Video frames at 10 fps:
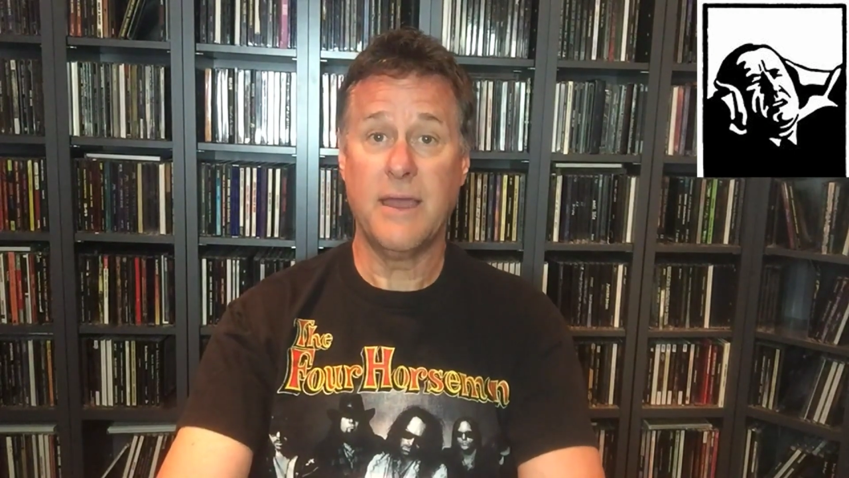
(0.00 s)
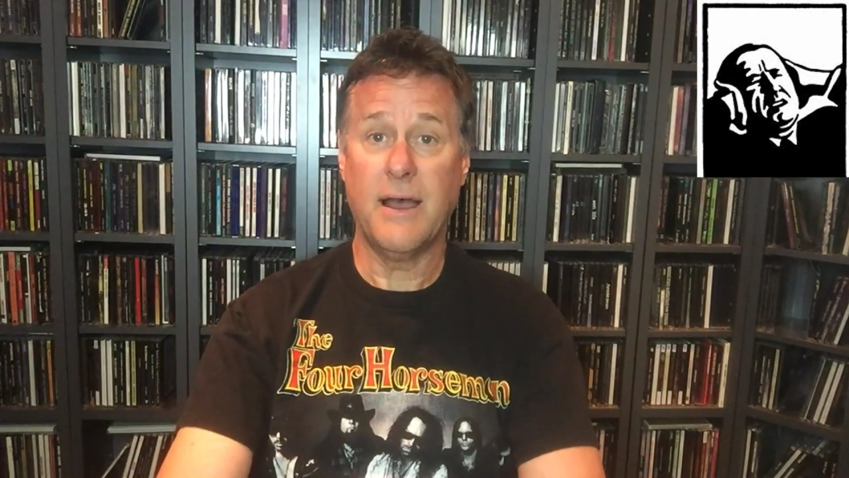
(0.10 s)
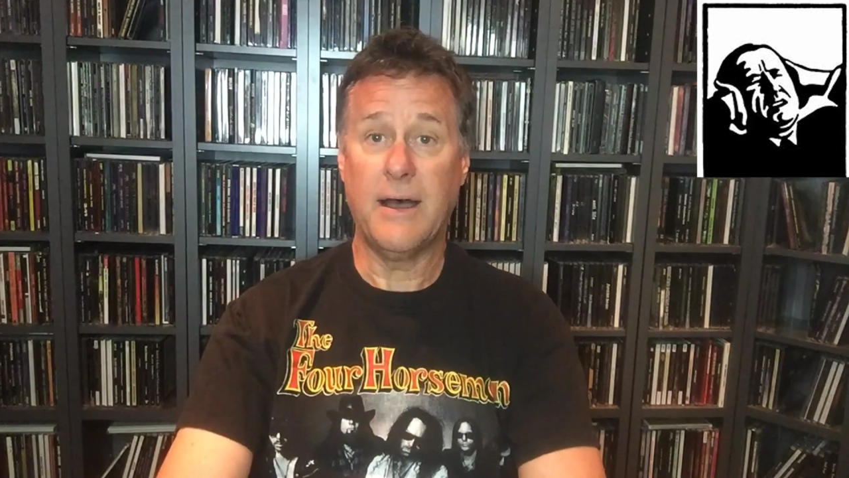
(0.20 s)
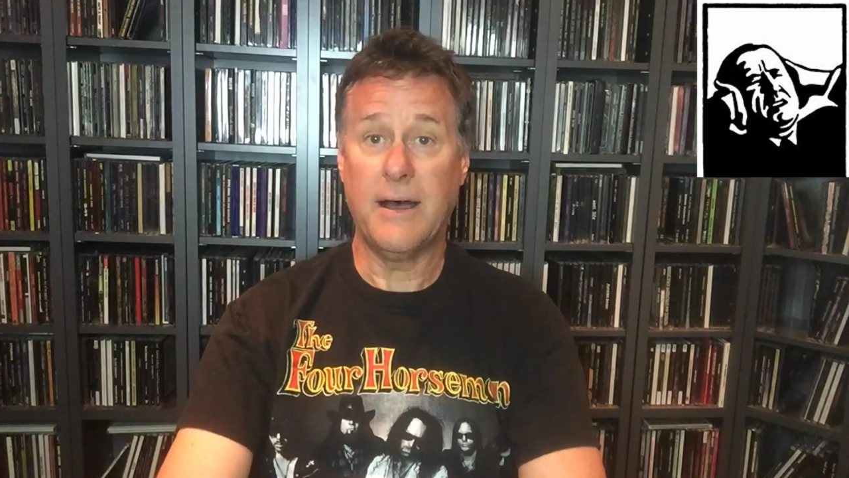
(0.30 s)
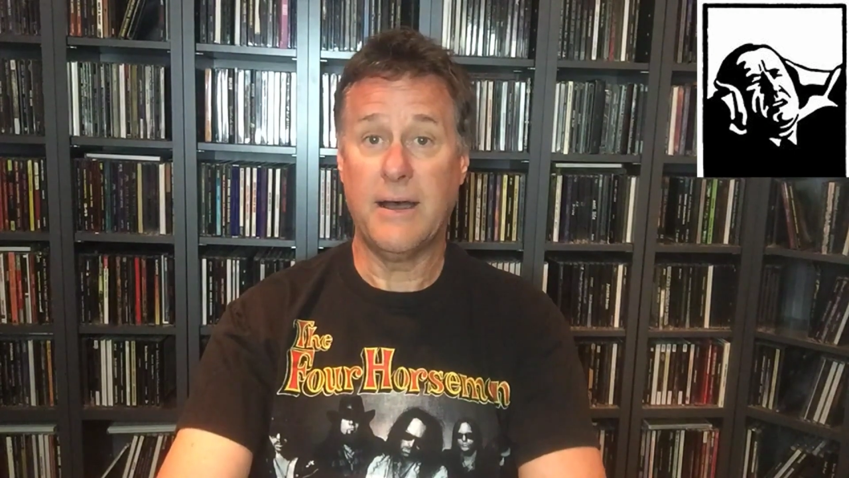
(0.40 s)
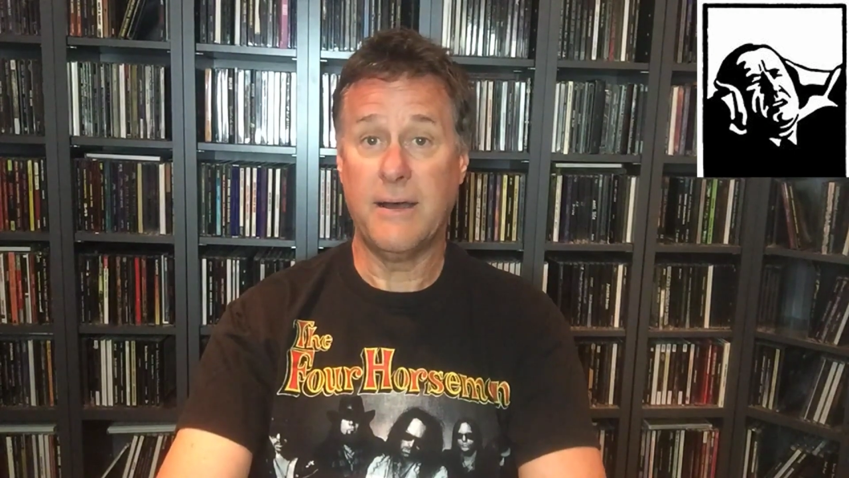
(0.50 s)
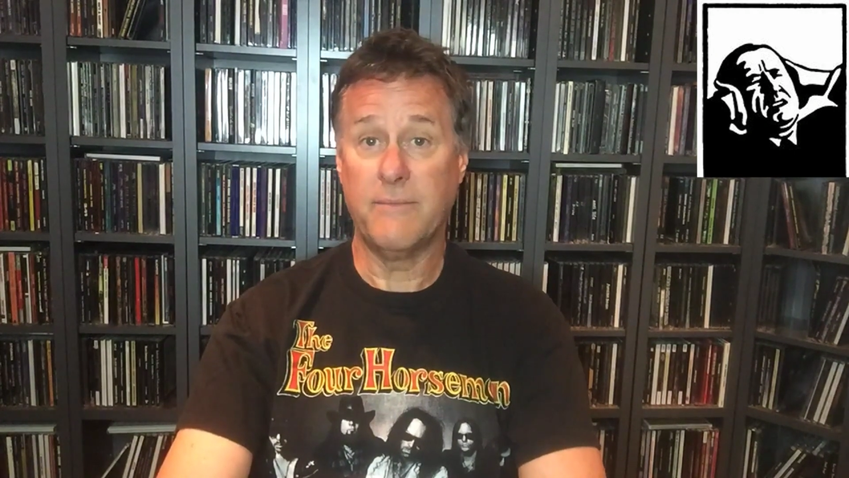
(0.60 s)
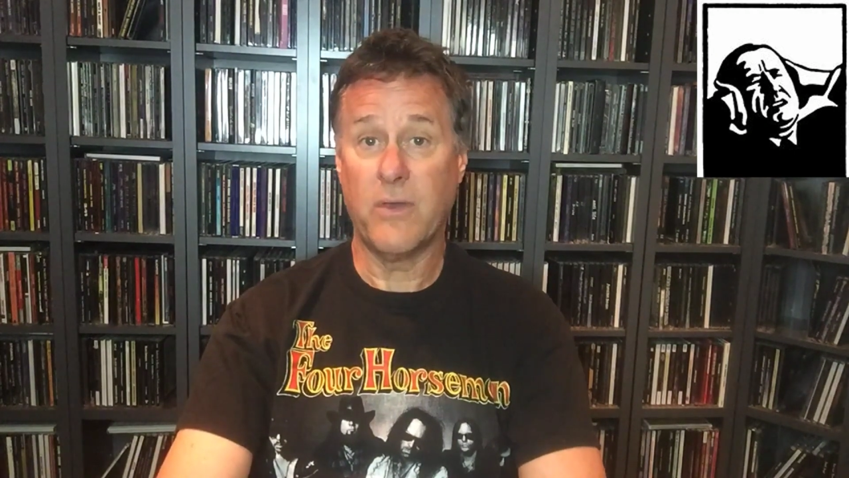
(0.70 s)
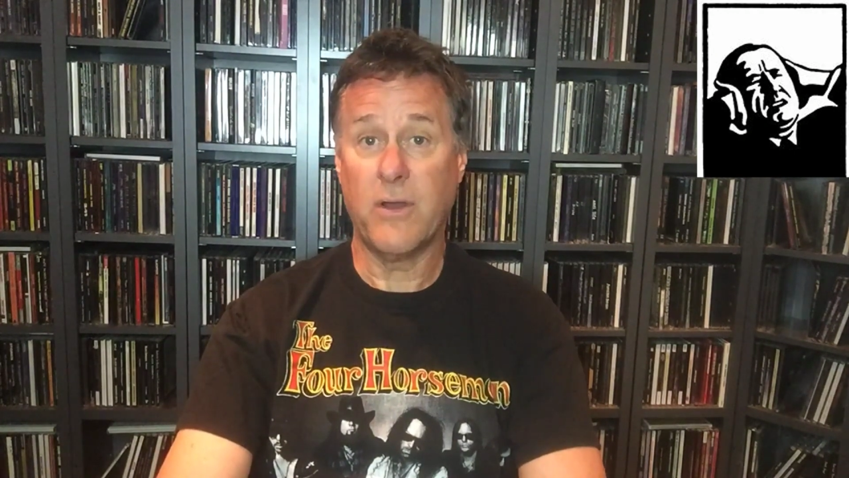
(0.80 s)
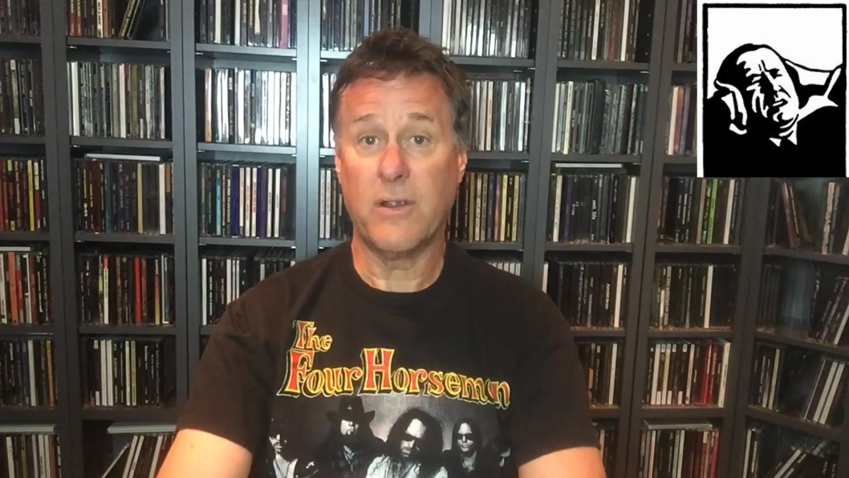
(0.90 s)

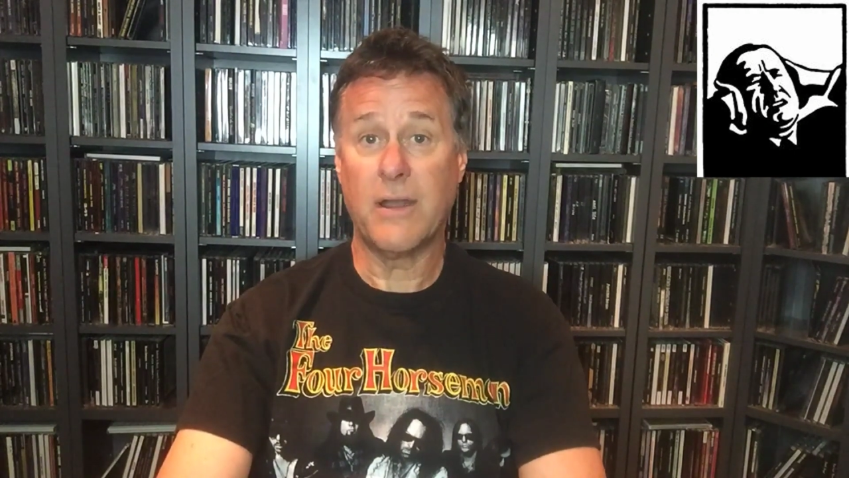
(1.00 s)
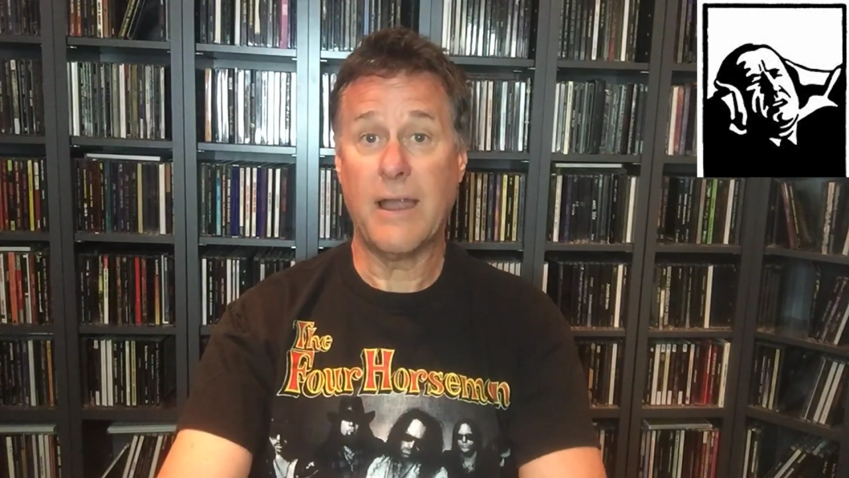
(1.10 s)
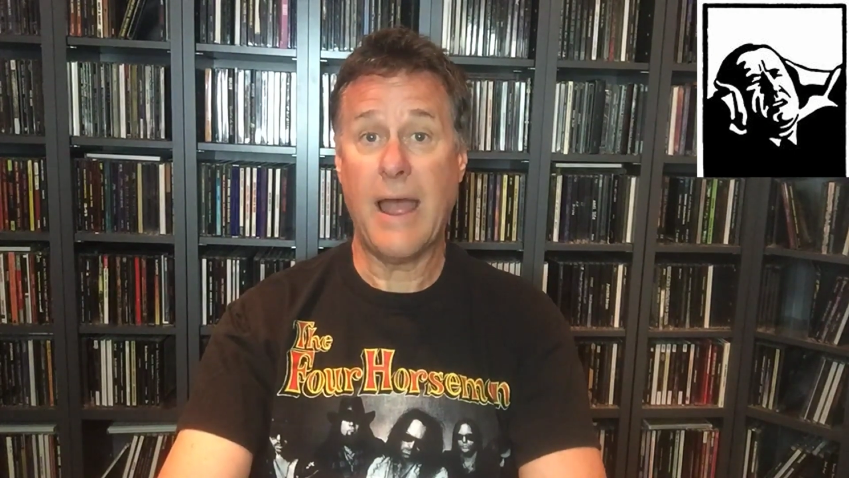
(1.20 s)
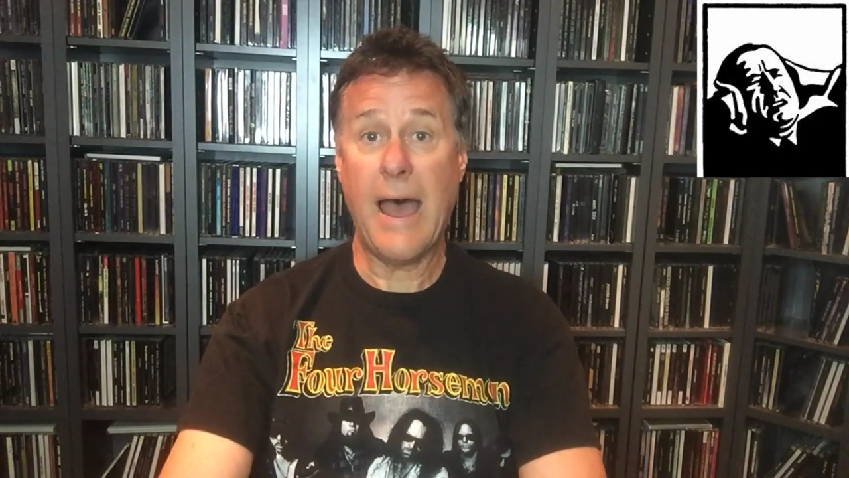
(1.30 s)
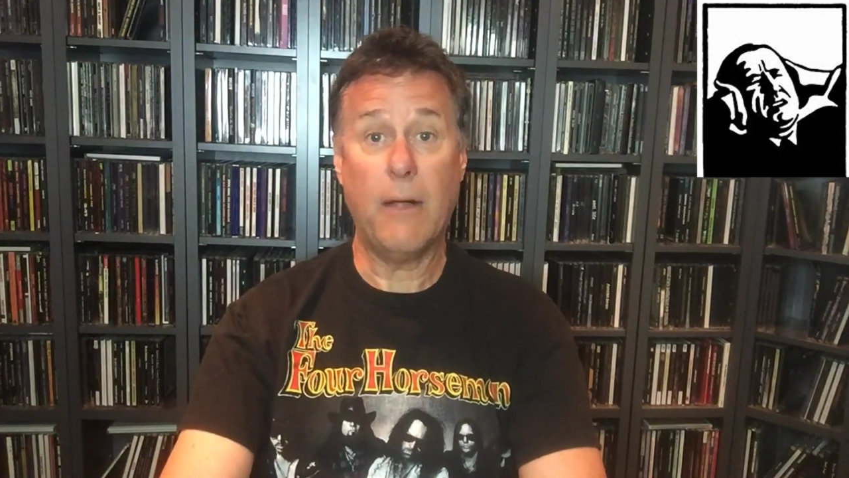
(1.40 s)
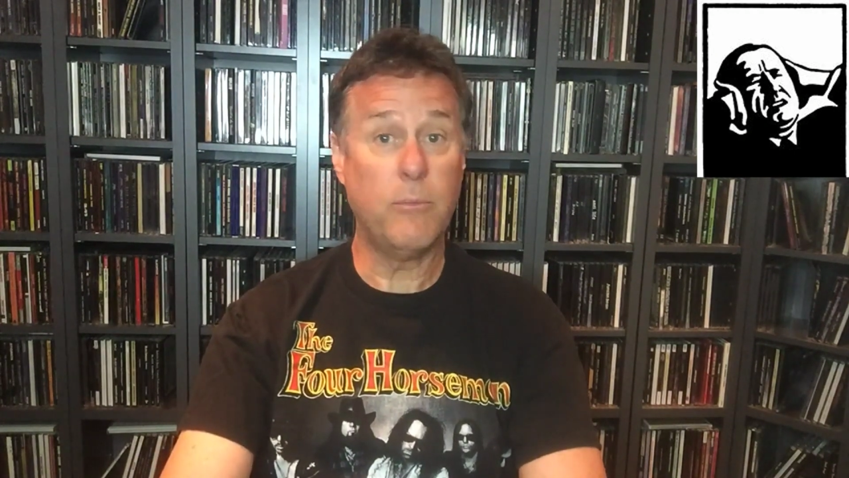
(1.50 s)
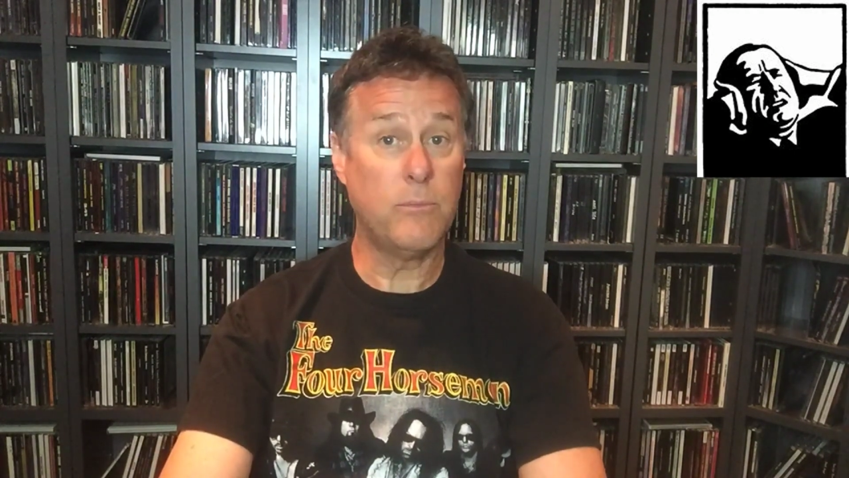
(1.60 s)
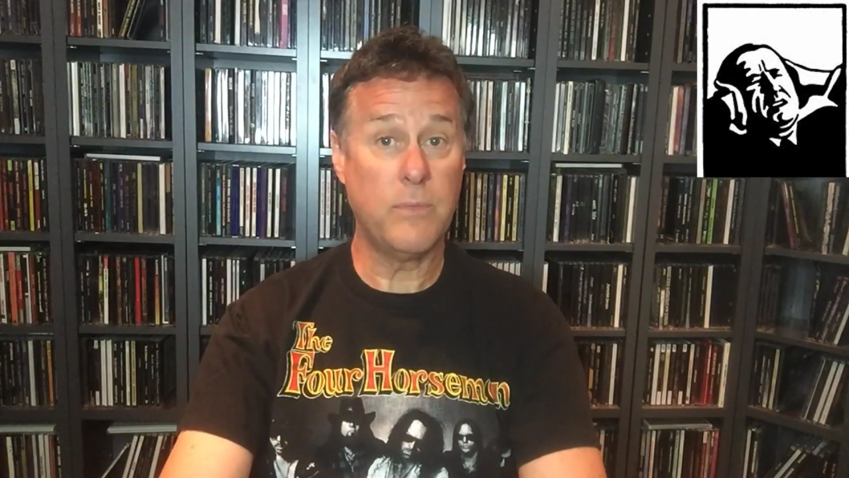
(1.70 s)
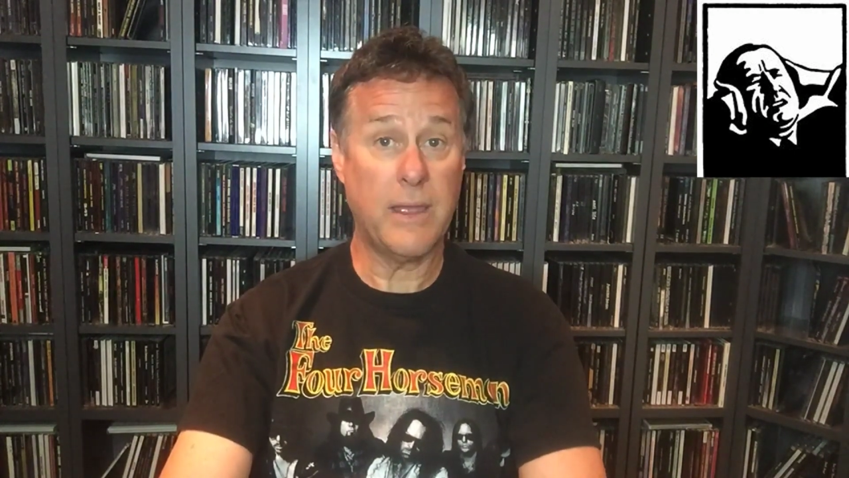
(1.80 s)
um, our album